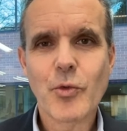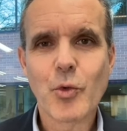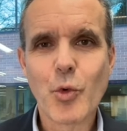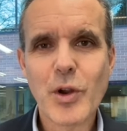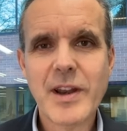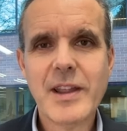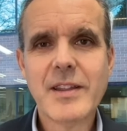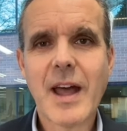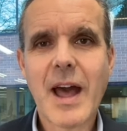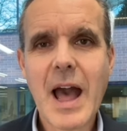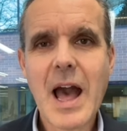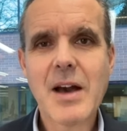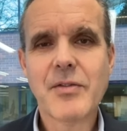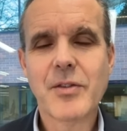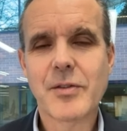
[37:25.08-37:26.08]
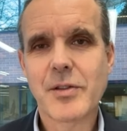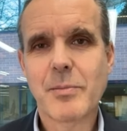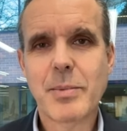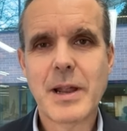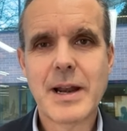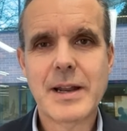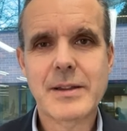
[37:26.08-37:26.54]
we need half of the
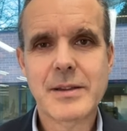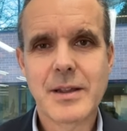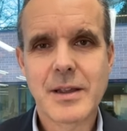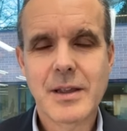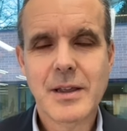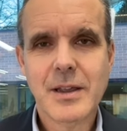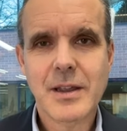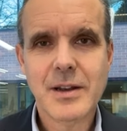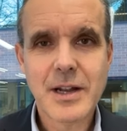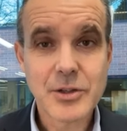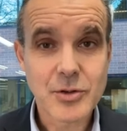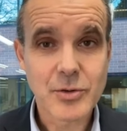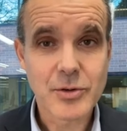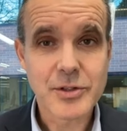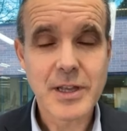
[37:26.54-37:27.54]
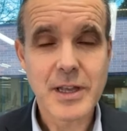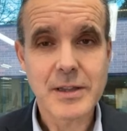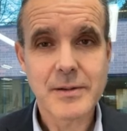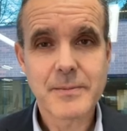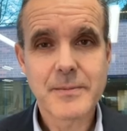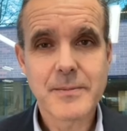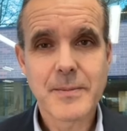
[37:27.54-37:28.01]
planet in natural
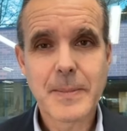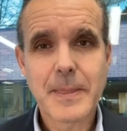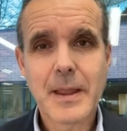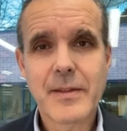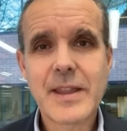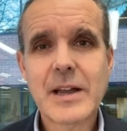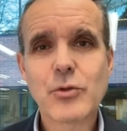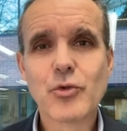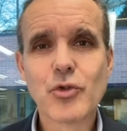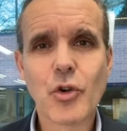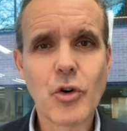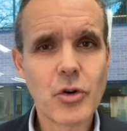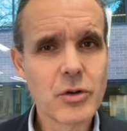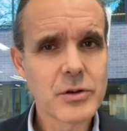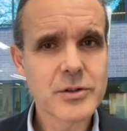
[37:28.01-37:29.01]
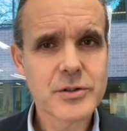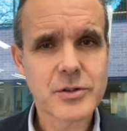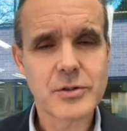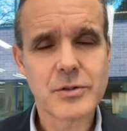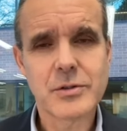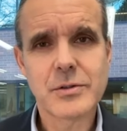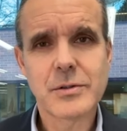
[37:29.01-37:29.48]
state. That would
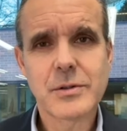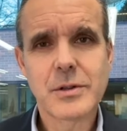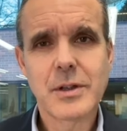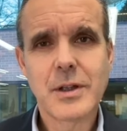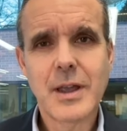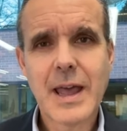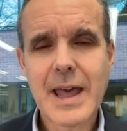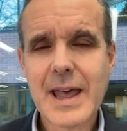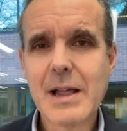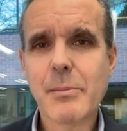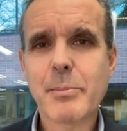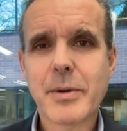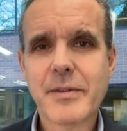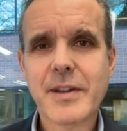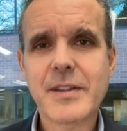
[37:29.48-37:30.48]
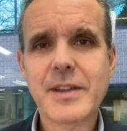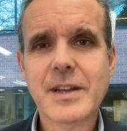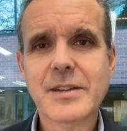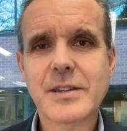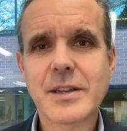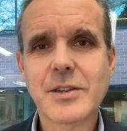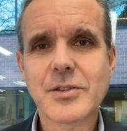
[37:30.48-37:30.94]
also help prevent the
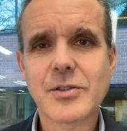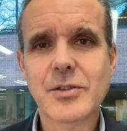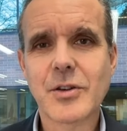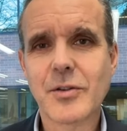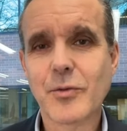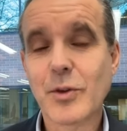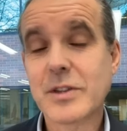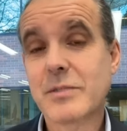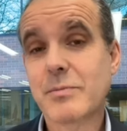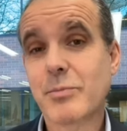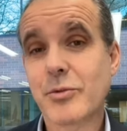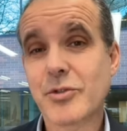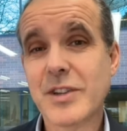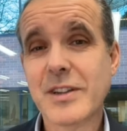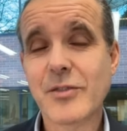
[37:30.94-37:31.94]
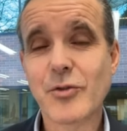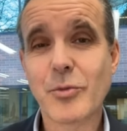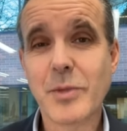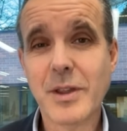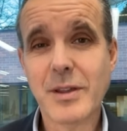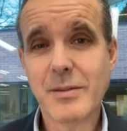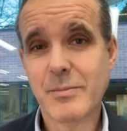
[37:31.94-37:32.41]
extinction of what's projected
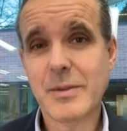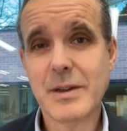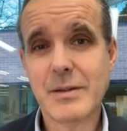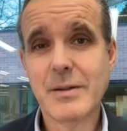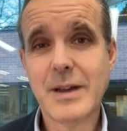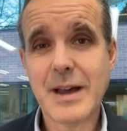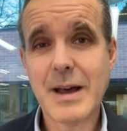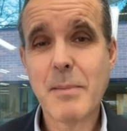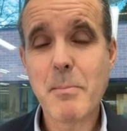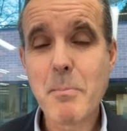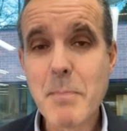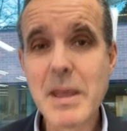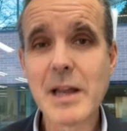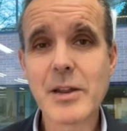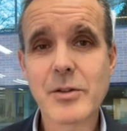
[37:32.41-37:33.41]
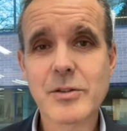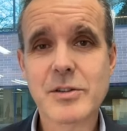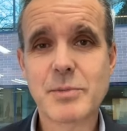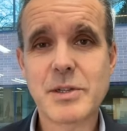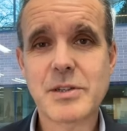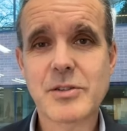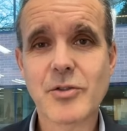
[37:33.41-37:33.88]
to be a million
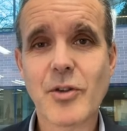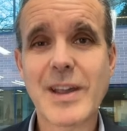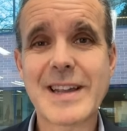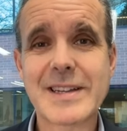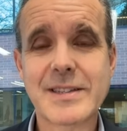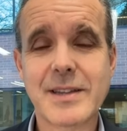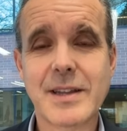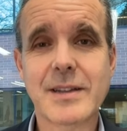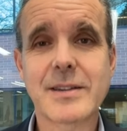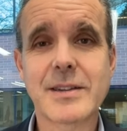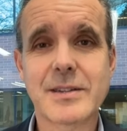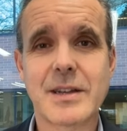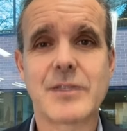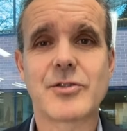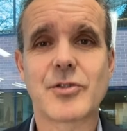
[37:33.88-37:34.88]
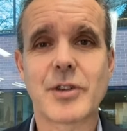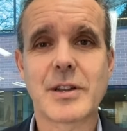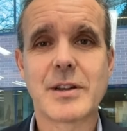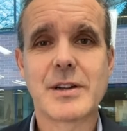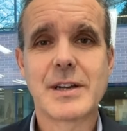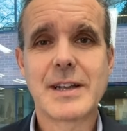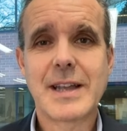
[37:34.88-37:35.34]
species going extinct this century.